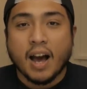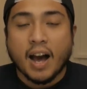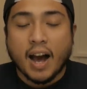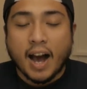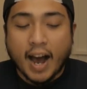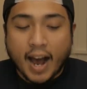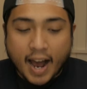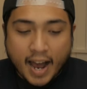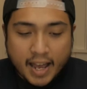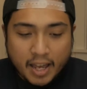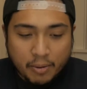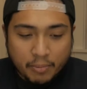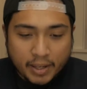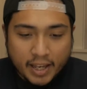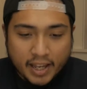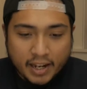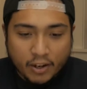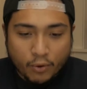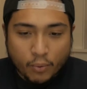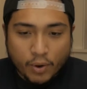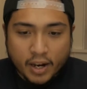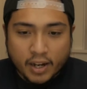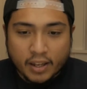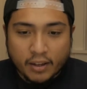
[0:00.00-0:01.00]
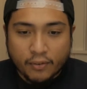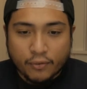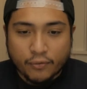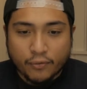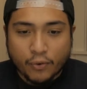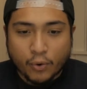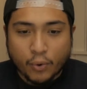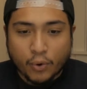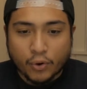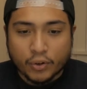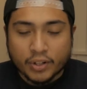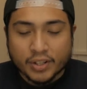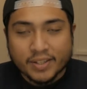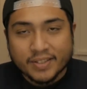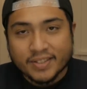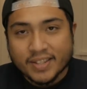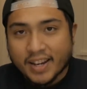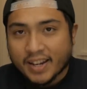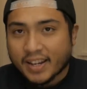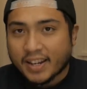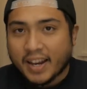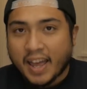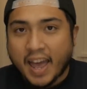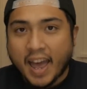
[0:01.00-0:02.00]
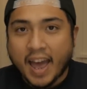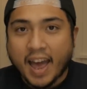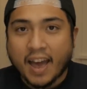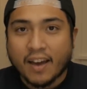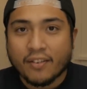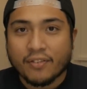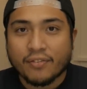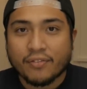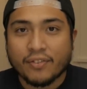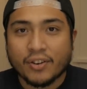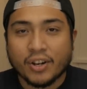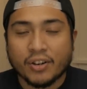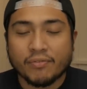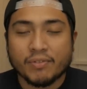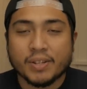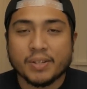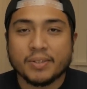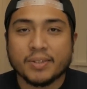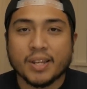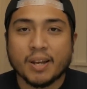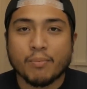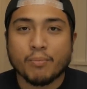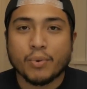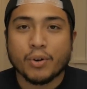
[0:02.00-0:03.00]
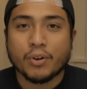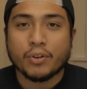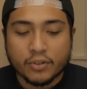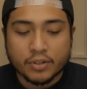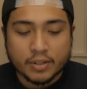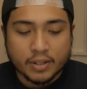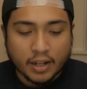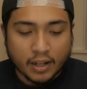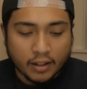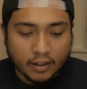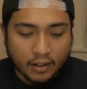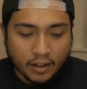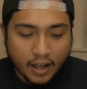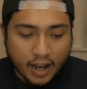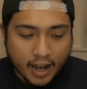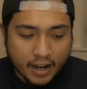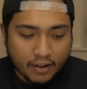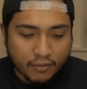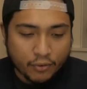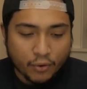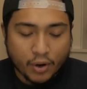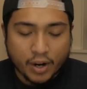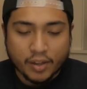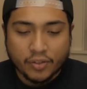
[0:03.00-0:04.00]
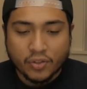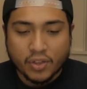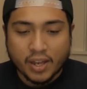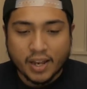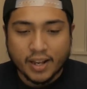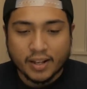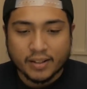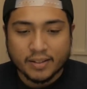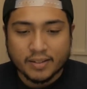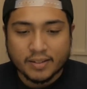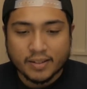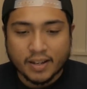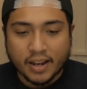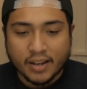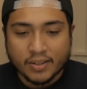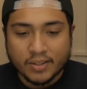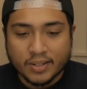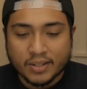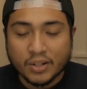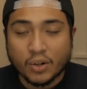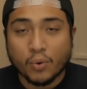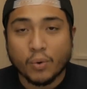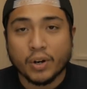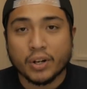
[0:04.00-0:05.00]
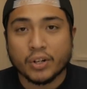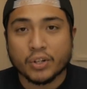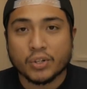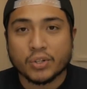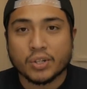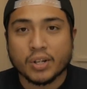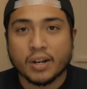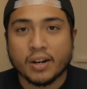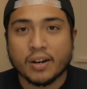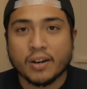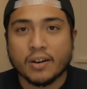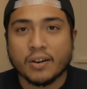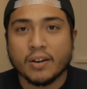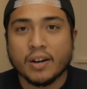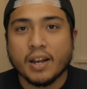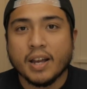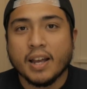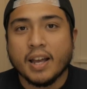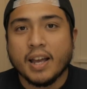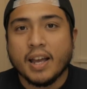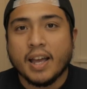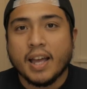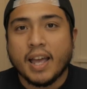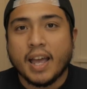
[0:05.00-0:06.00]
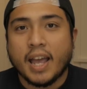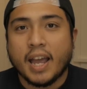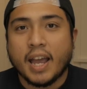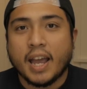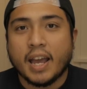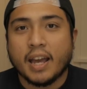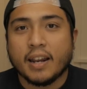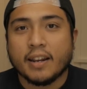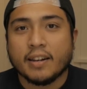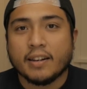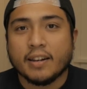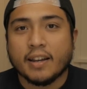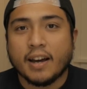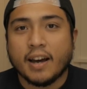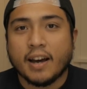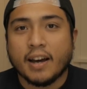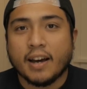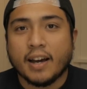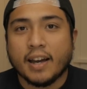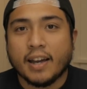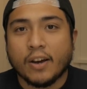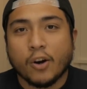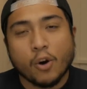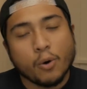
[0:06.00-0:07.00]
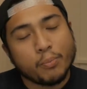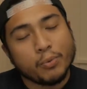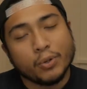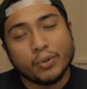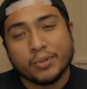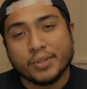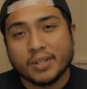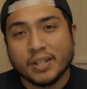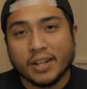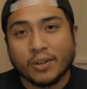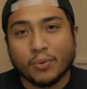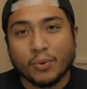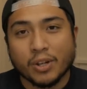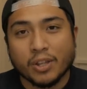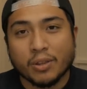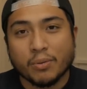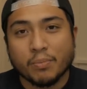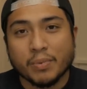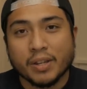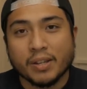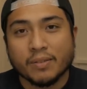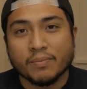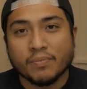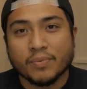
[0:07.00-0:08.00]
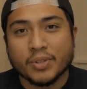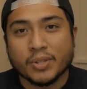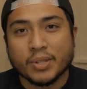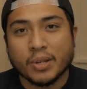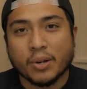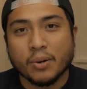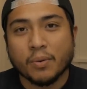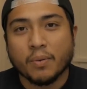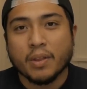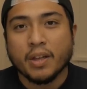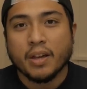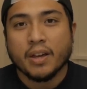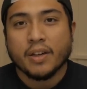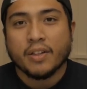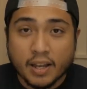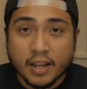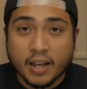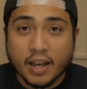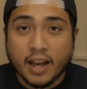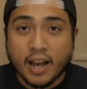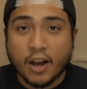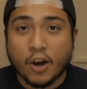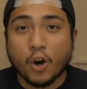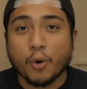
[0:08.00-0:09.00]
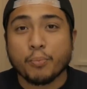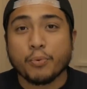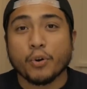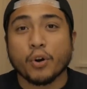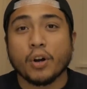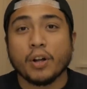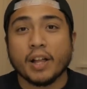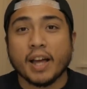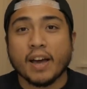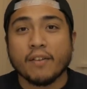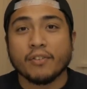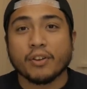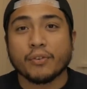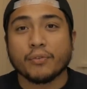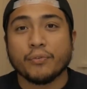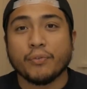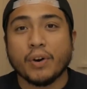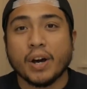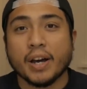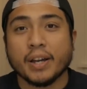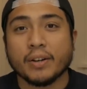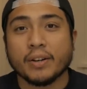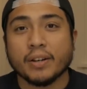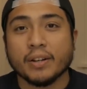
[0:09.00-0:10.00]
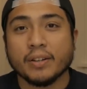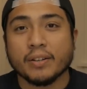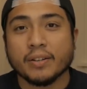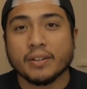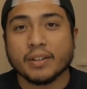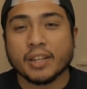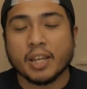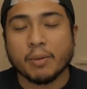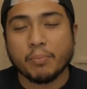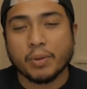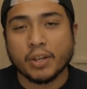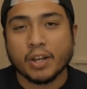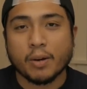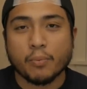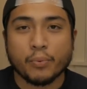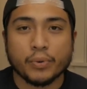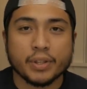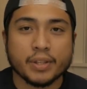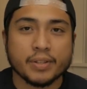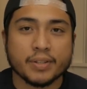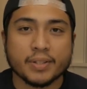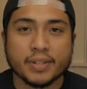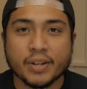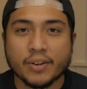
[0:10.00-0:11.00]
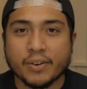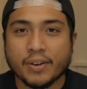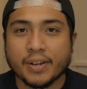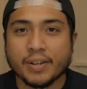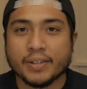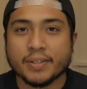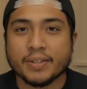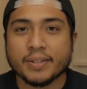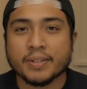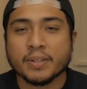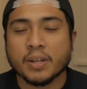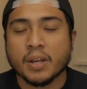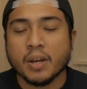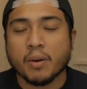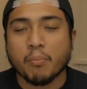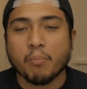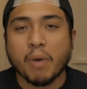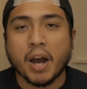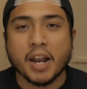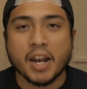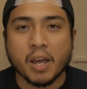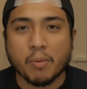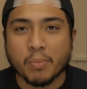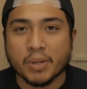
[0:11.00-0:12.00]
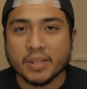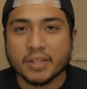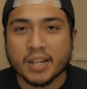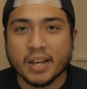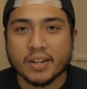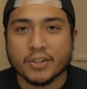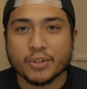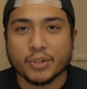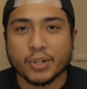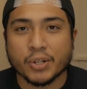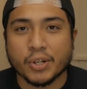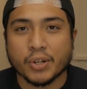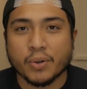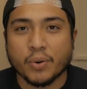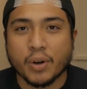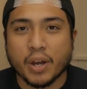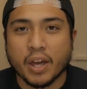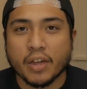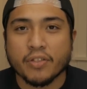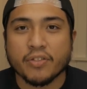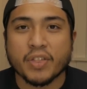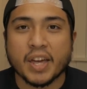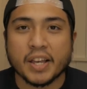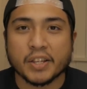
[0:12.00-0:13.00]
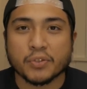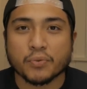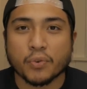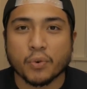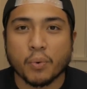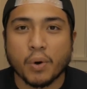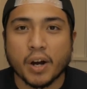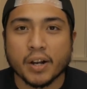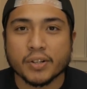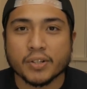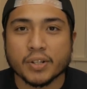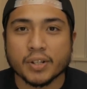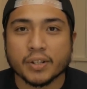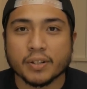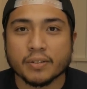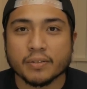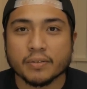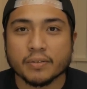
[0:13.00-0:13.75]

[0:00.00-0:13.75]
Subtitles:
I am getting ready for the second half of December. There's a lot of great things I still want to share, and I hope you'll stick with me. So I hope you're all having fun, keeping up with the series. My name is Angelo, and thanks for watching.